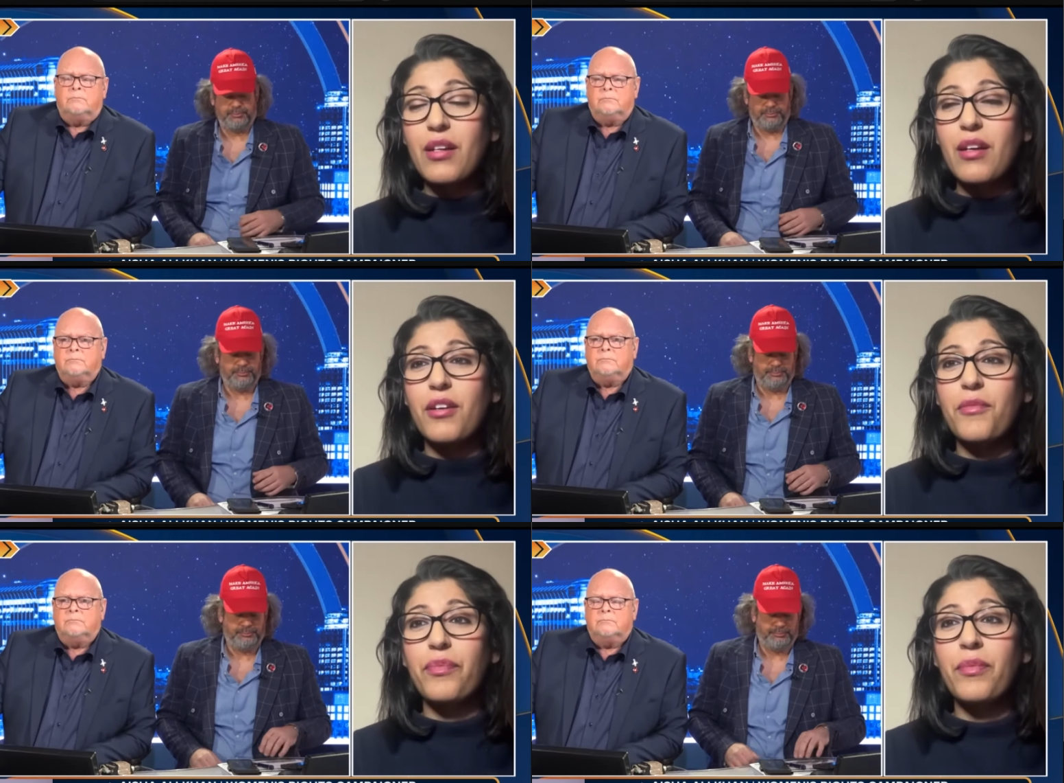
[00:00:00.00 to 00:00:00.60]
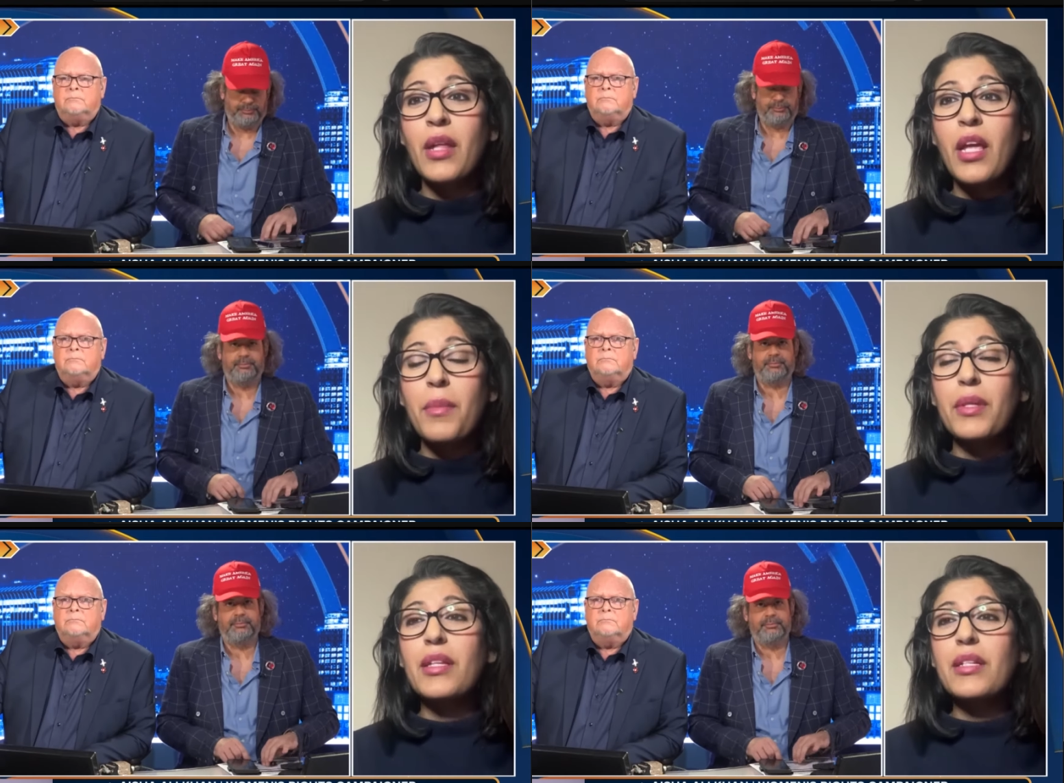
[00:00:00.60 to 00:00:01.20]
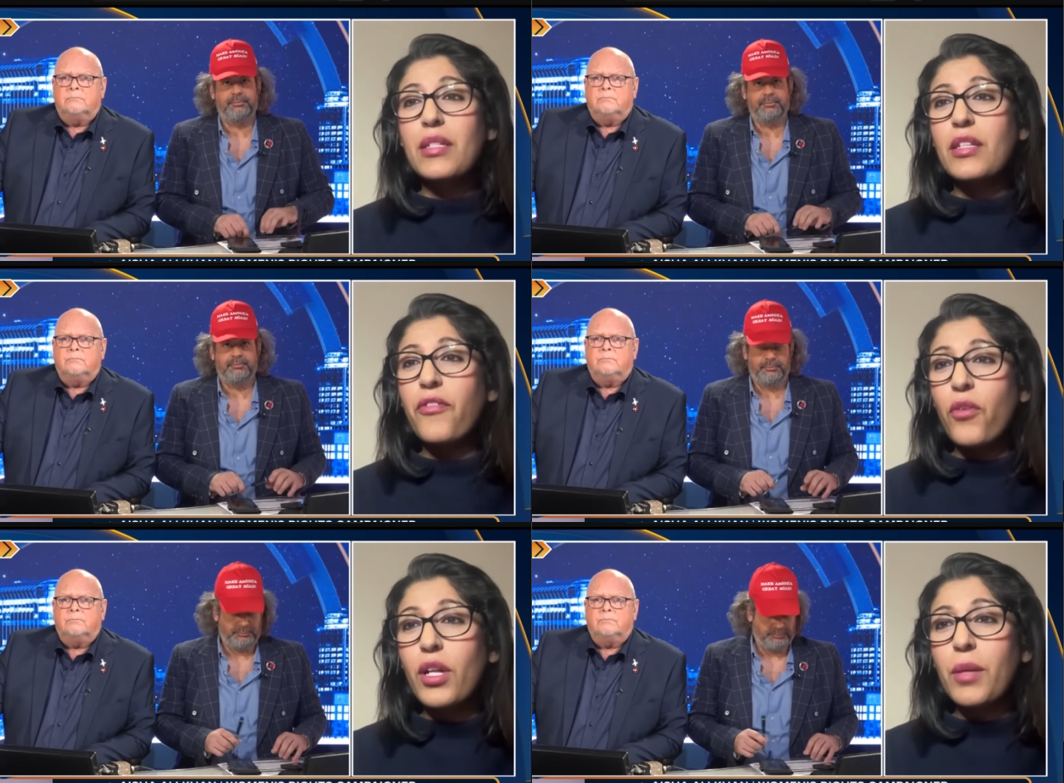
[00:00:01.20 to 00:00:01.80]
Speaker 1: Um, but this the
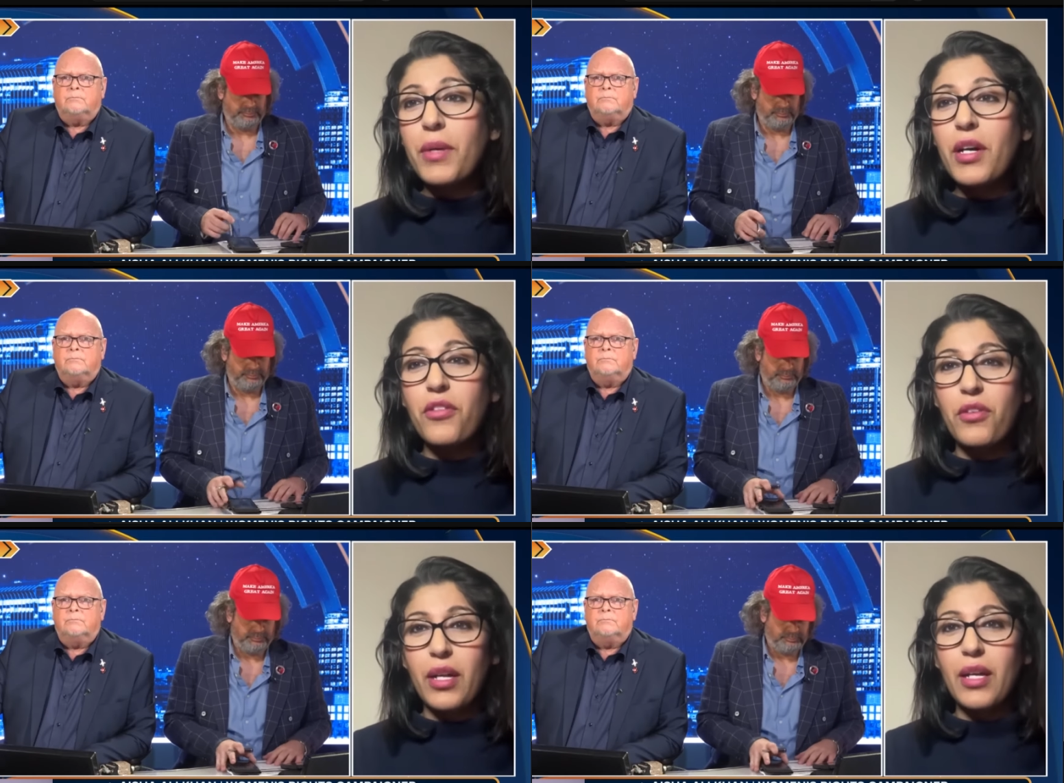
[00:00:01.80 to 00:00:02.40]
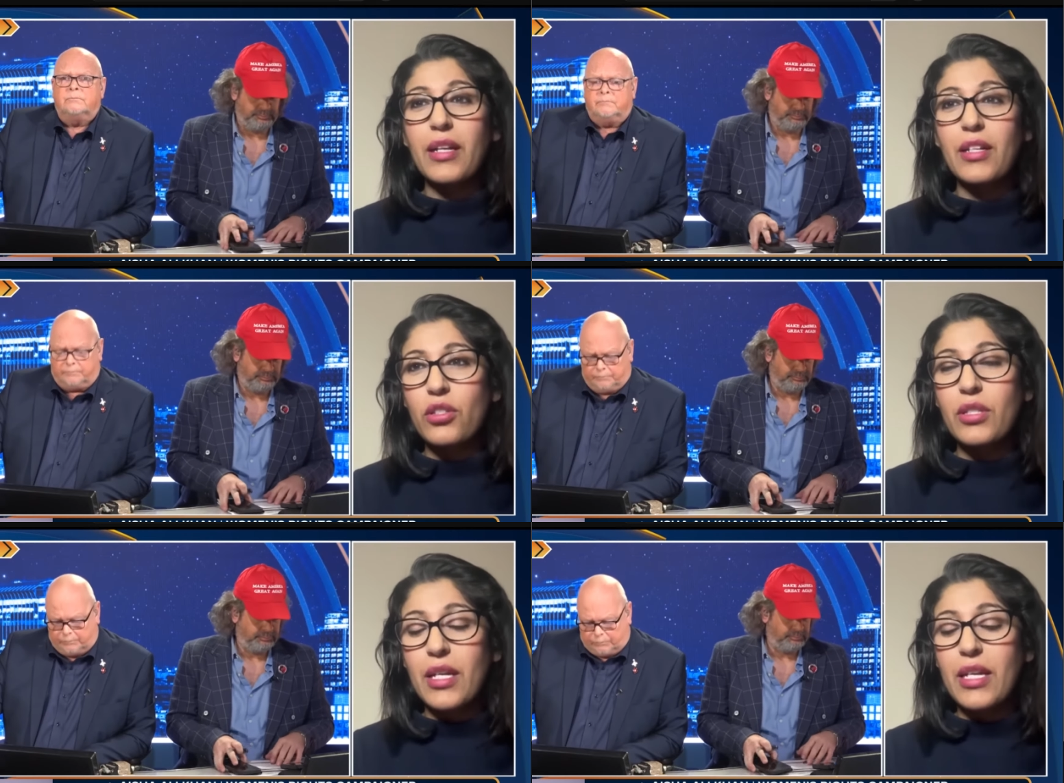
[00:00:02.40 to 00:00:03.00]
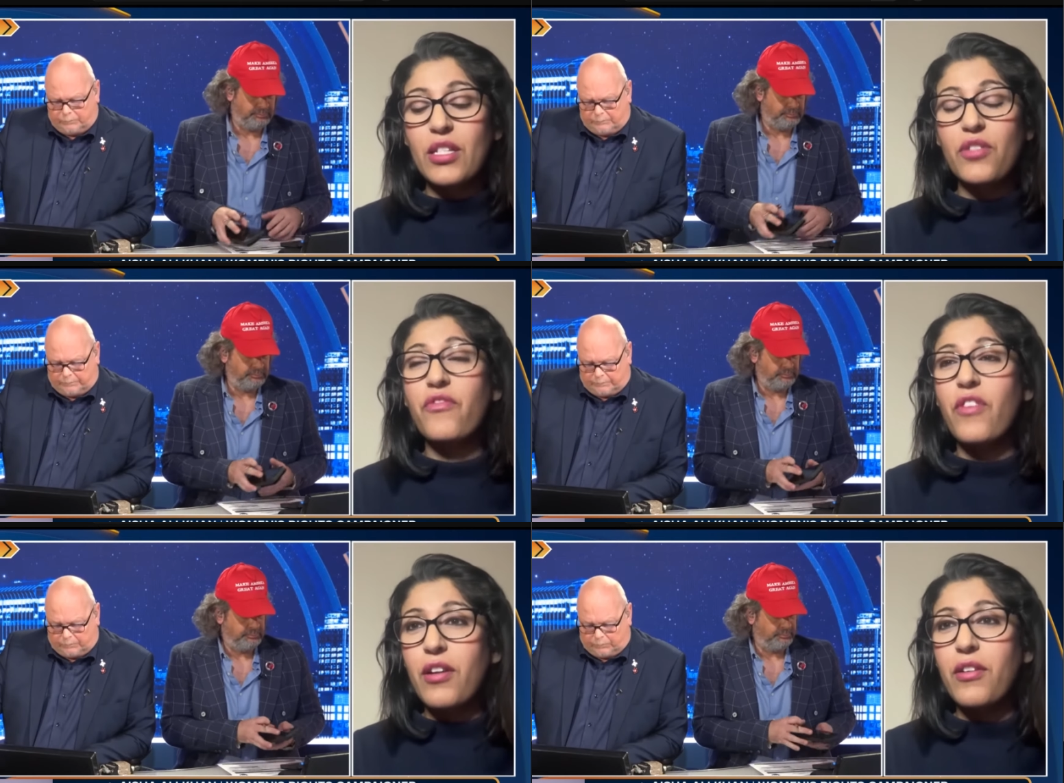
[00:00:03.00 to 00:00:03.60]
falling birth rate, can I just is
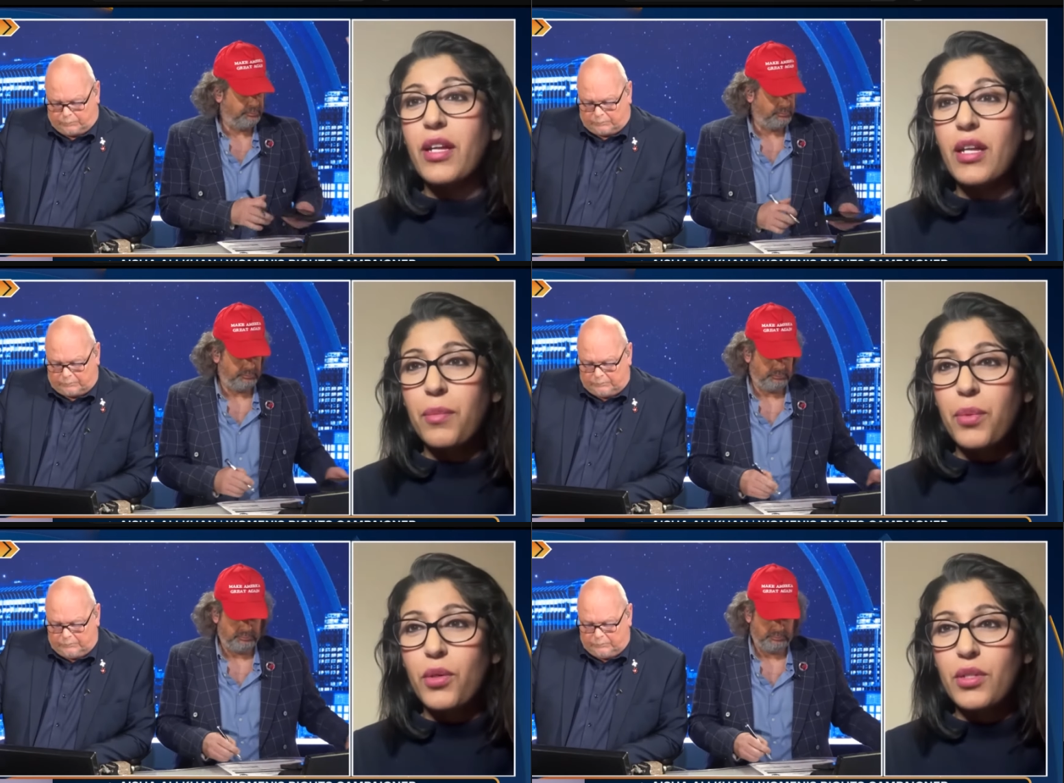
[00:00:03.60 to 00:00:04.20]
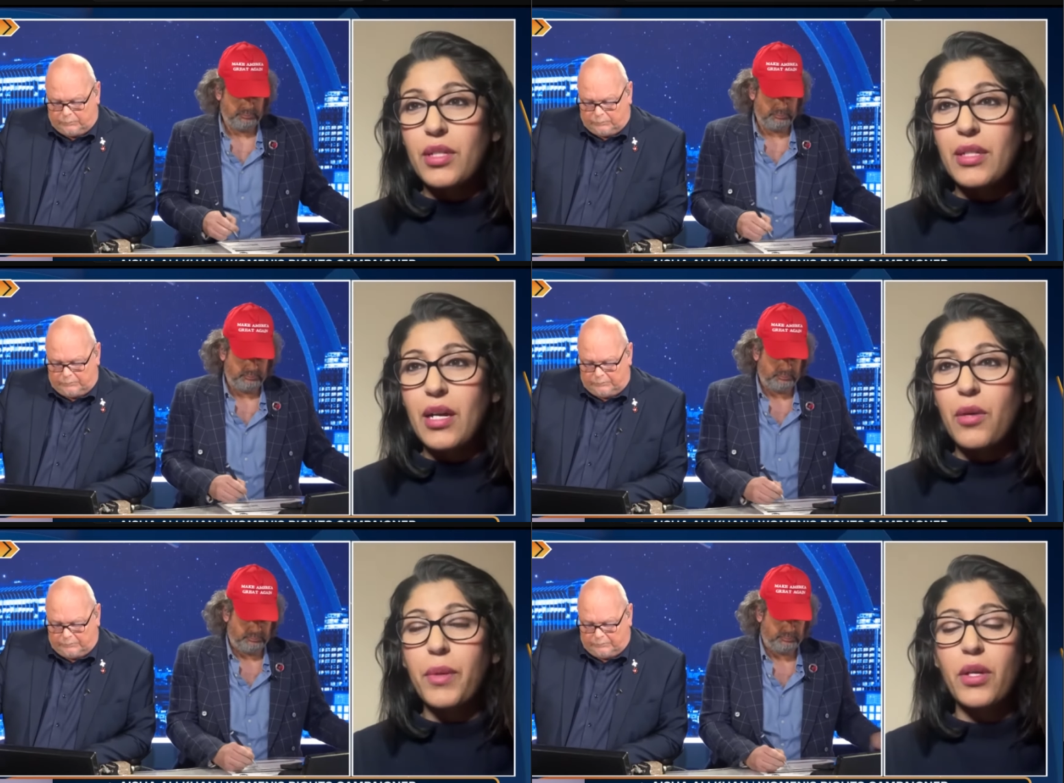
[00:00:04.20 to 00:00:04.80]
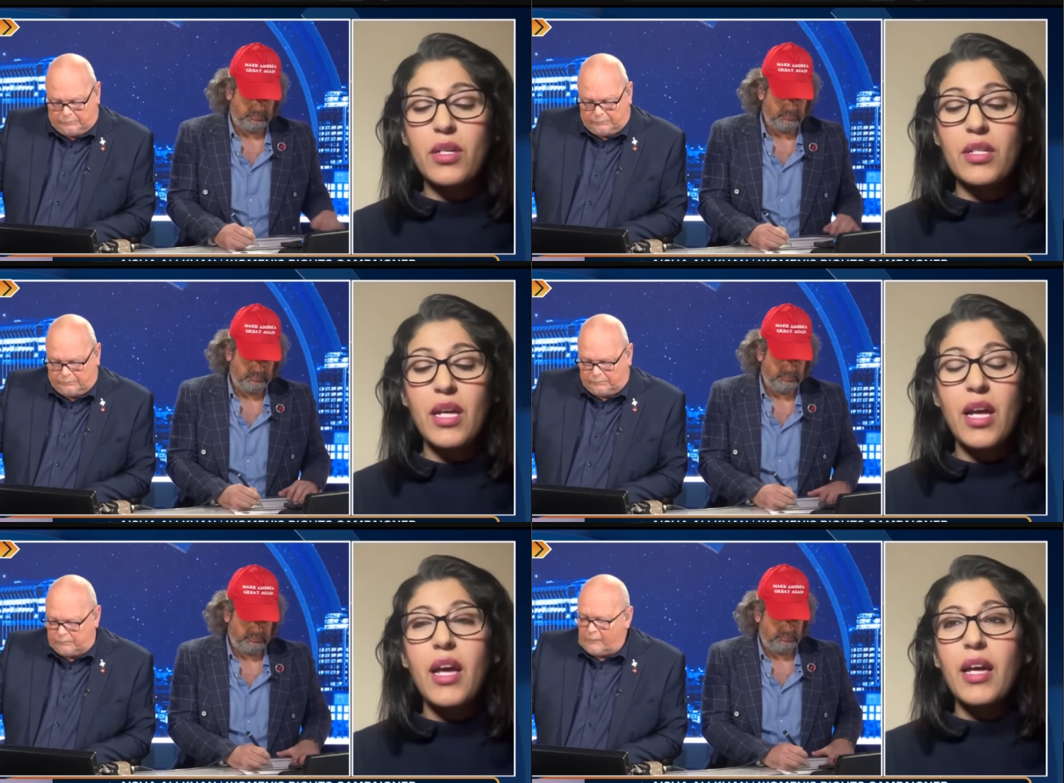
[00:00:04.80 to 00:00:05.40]
very important now because
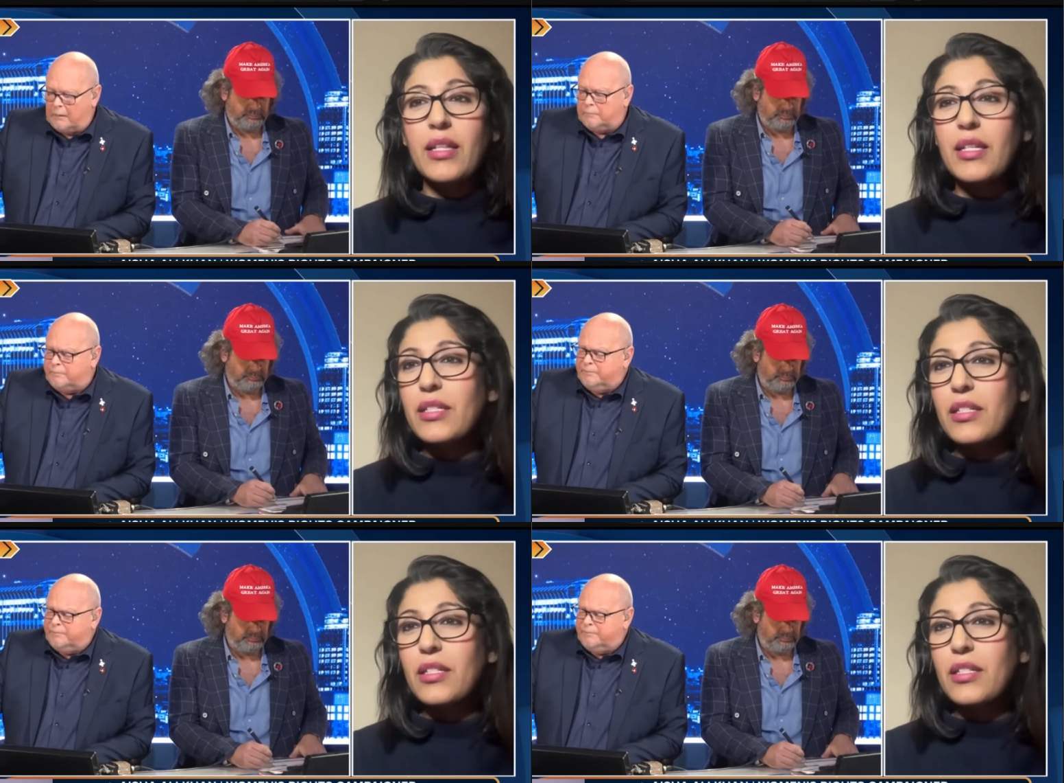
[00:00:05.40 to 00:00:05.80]
this